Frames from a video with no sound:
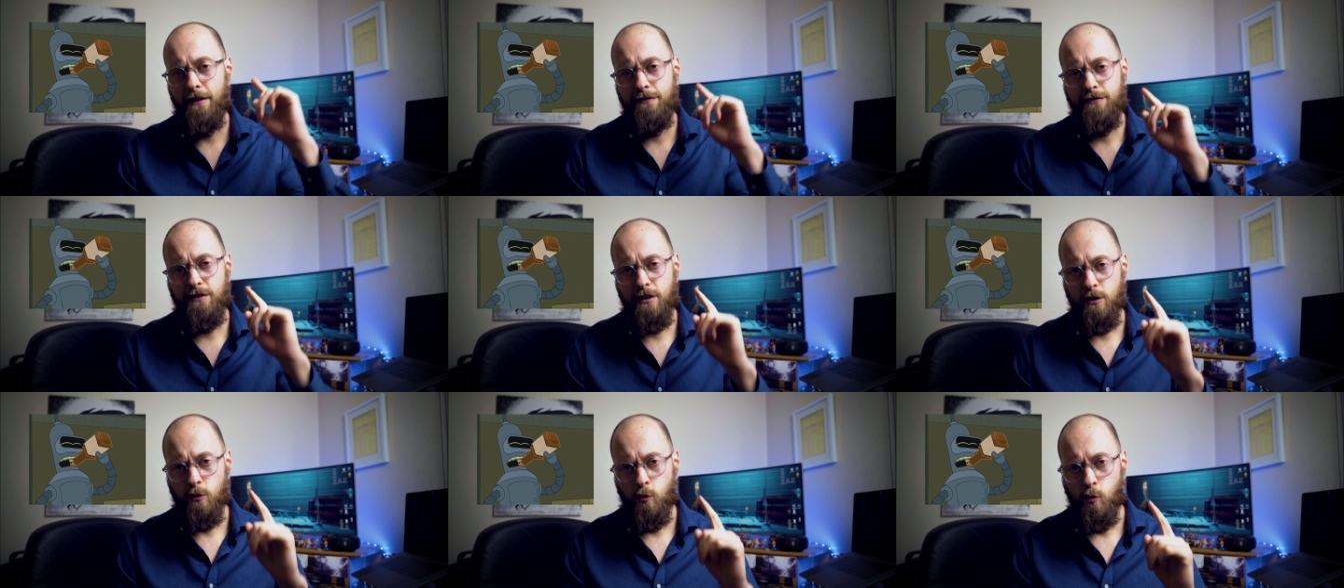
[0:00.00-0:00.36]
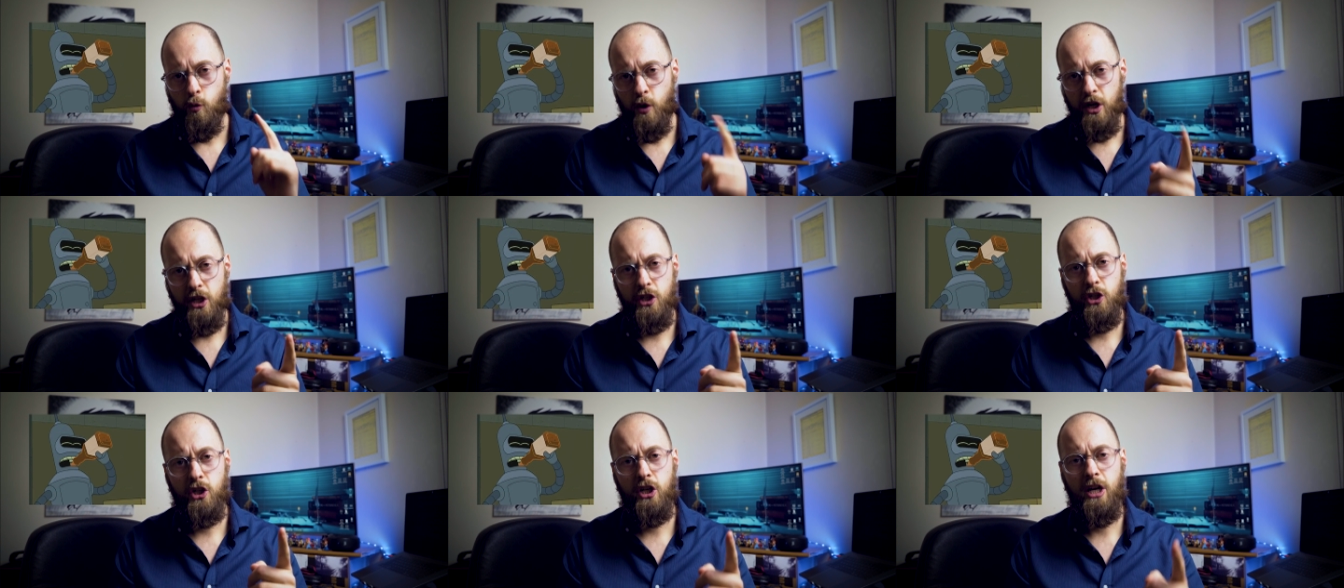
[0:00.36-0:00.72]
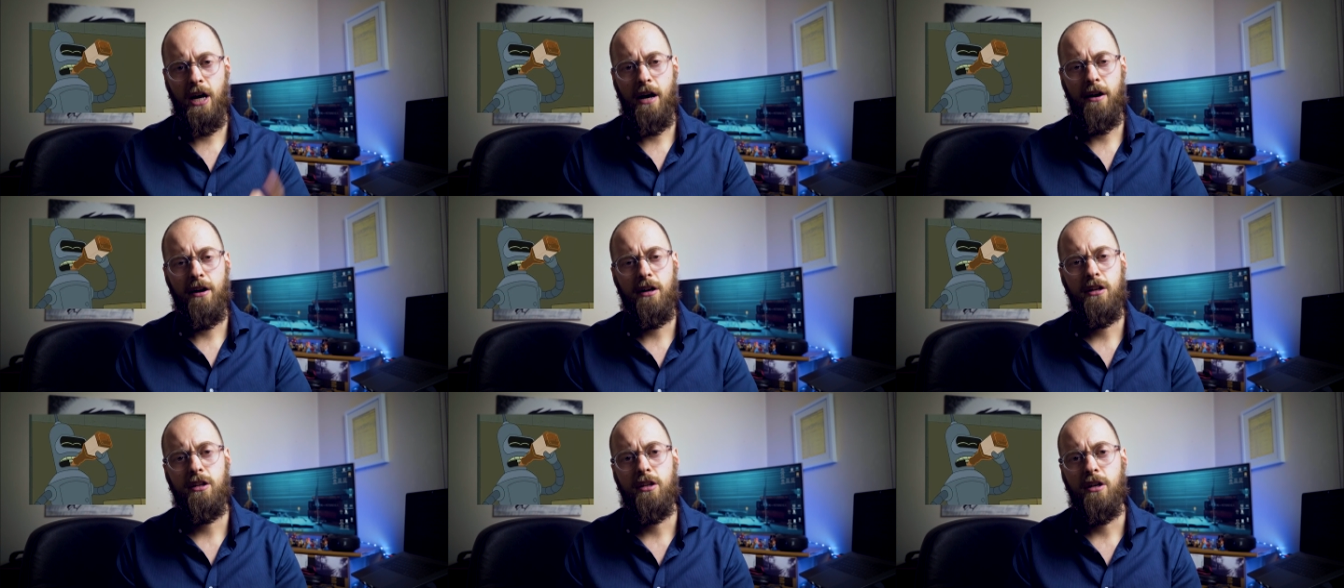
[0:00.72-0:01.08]
after which
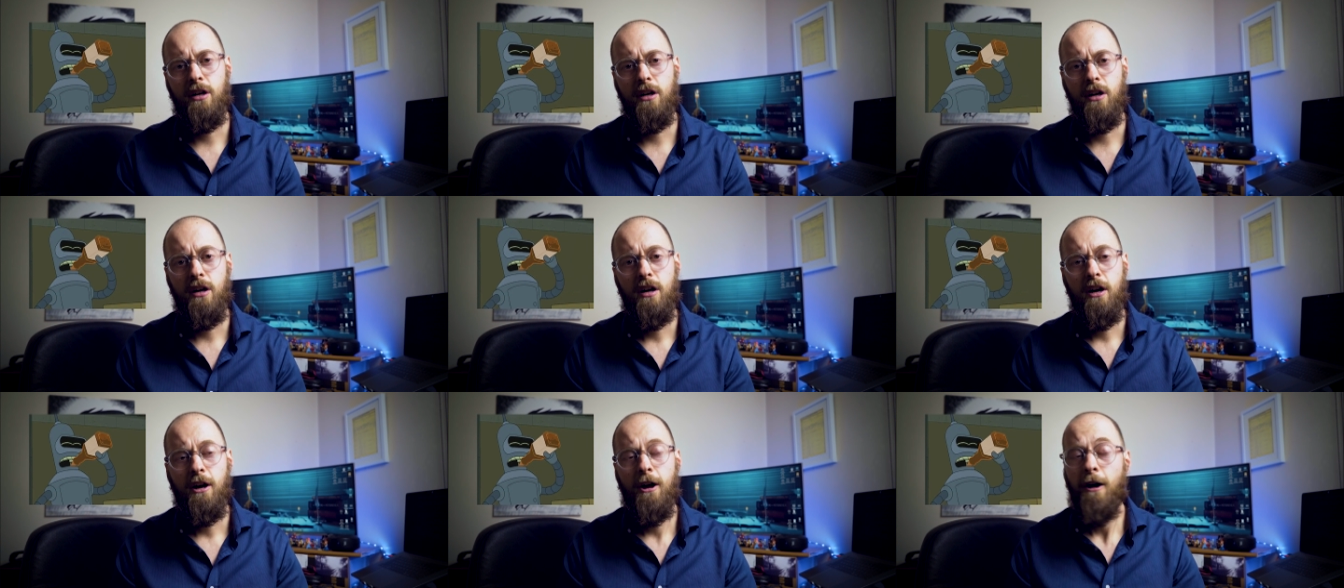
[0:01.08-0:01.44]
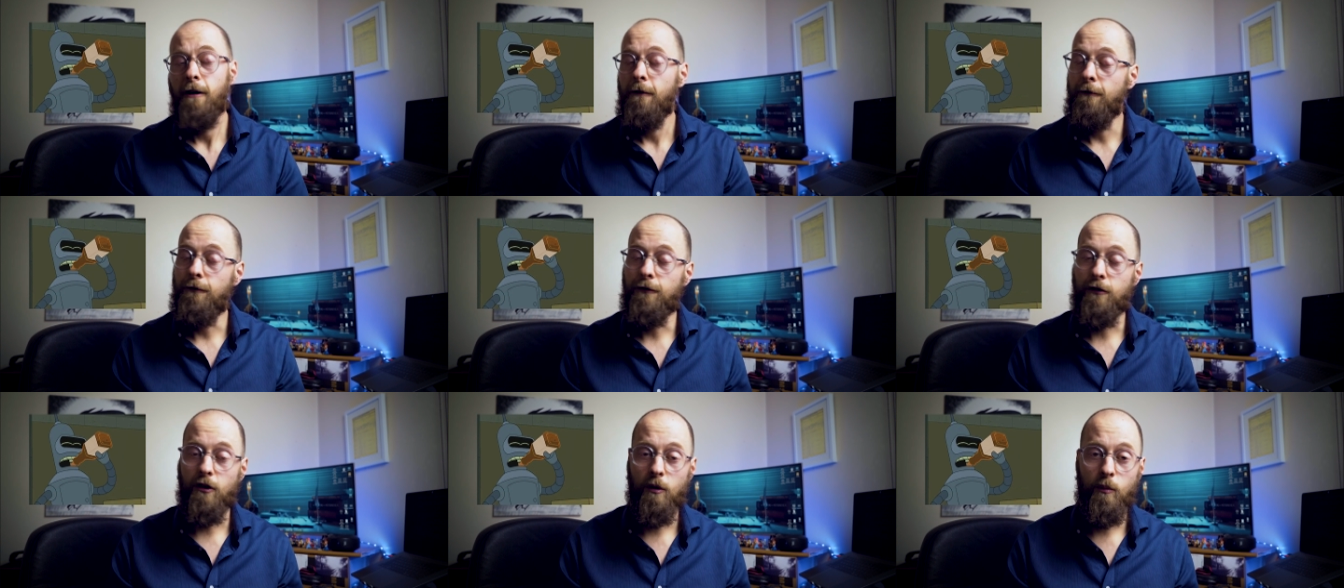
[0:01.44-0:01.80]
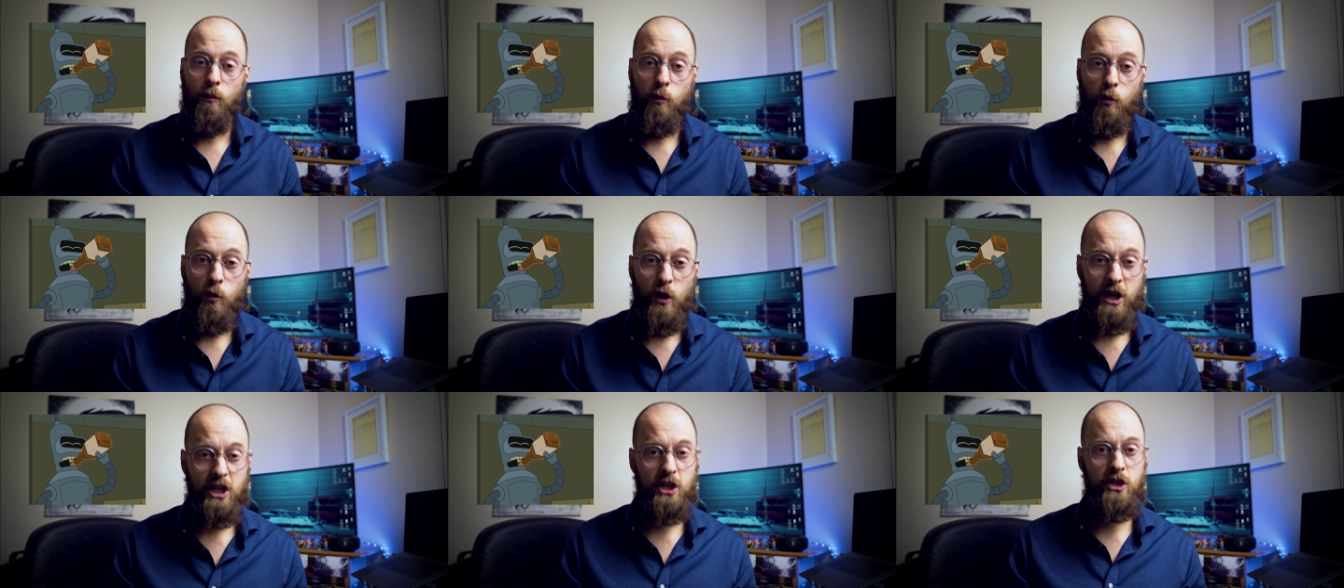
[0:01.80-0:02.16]
character
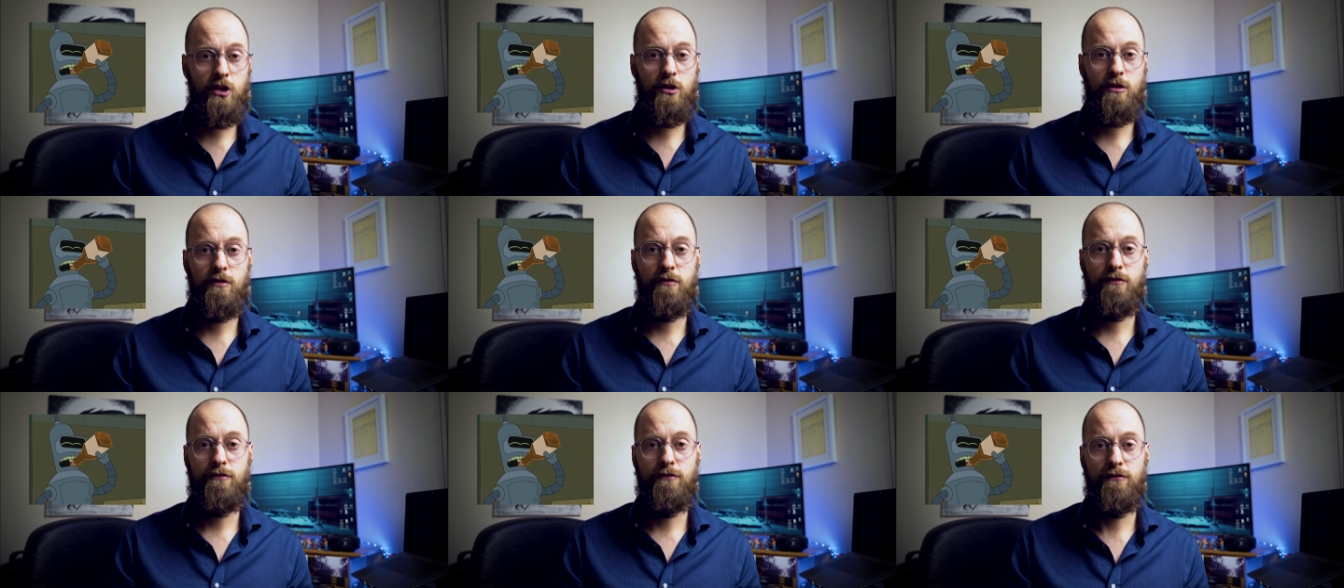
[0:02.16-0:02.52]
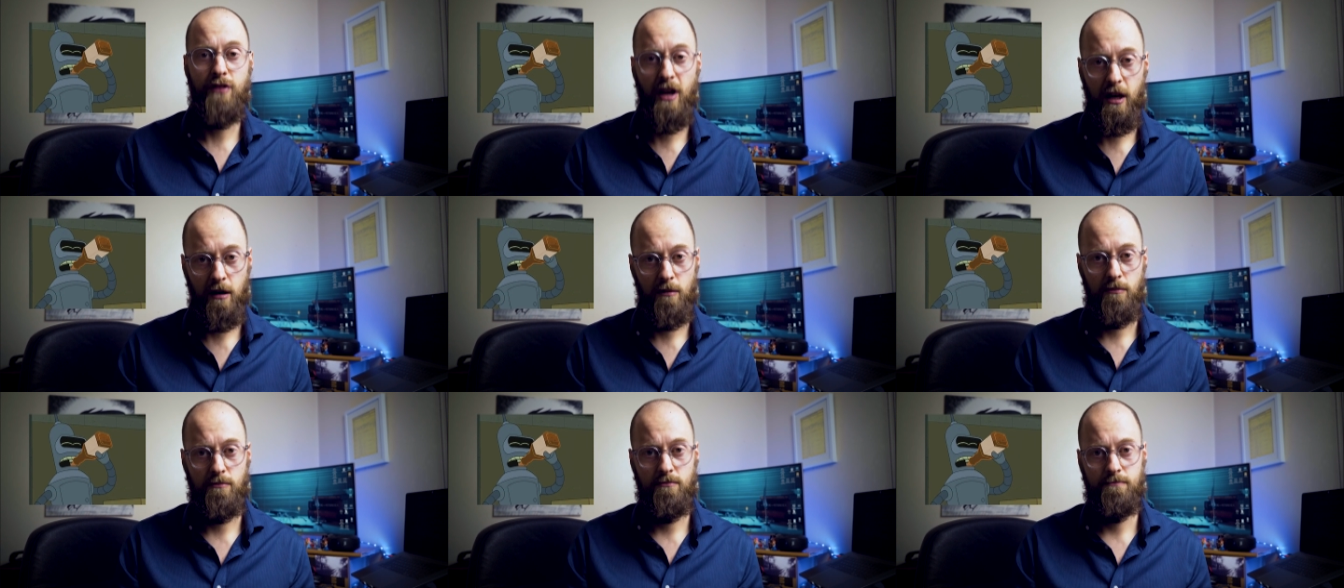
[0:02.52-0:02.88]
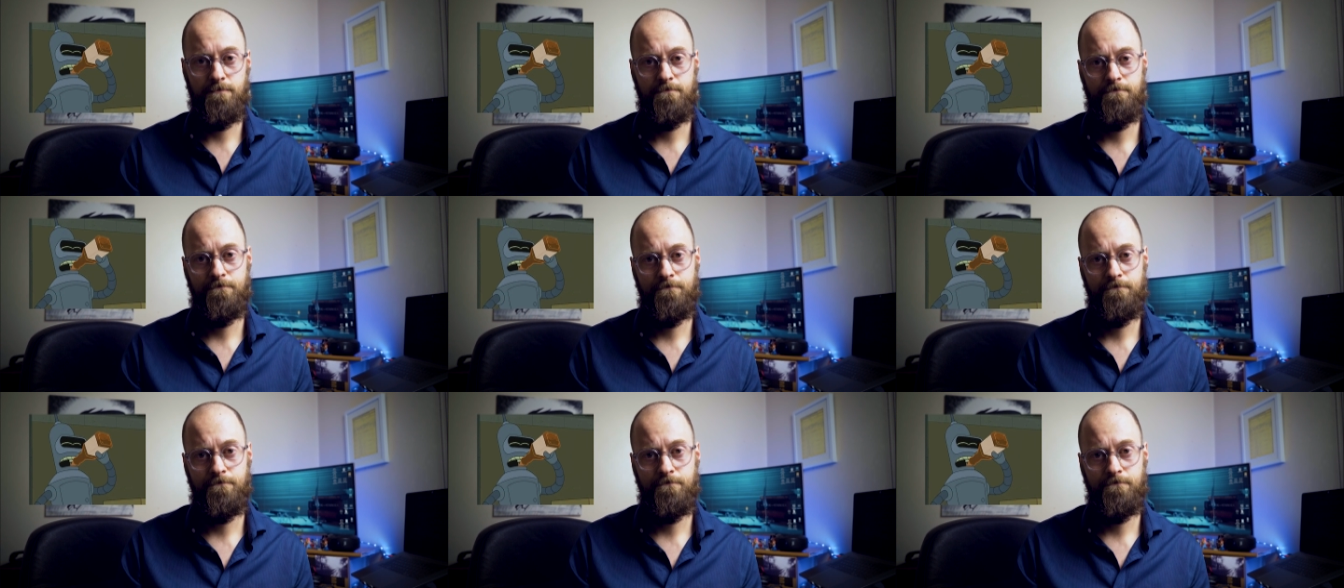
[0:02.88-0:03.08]
from which film?